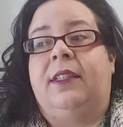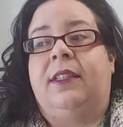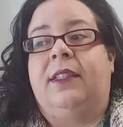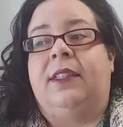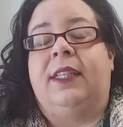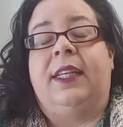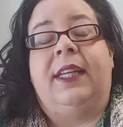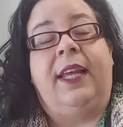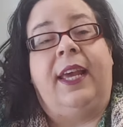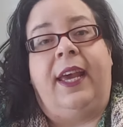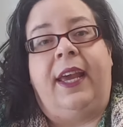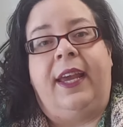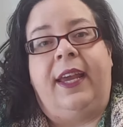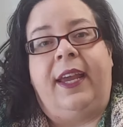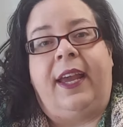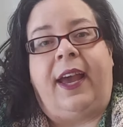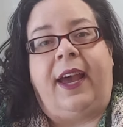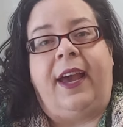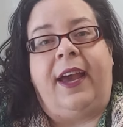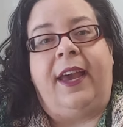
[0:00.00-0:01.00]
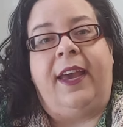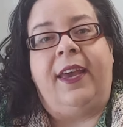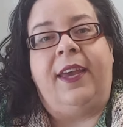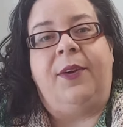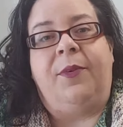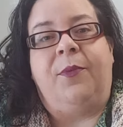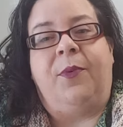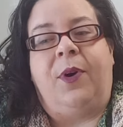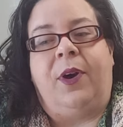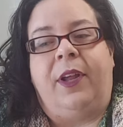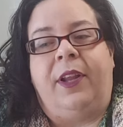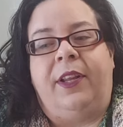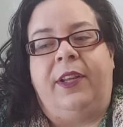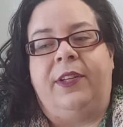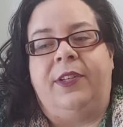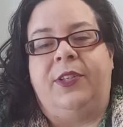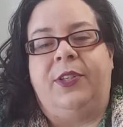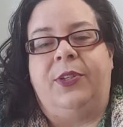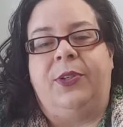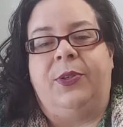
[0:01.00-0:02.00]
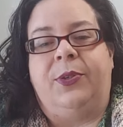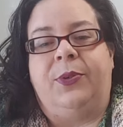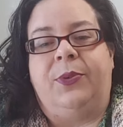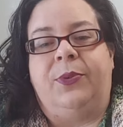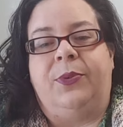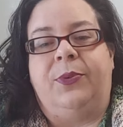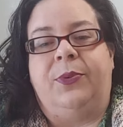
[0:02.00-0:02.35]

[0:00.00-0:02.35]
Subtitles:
today I wanted to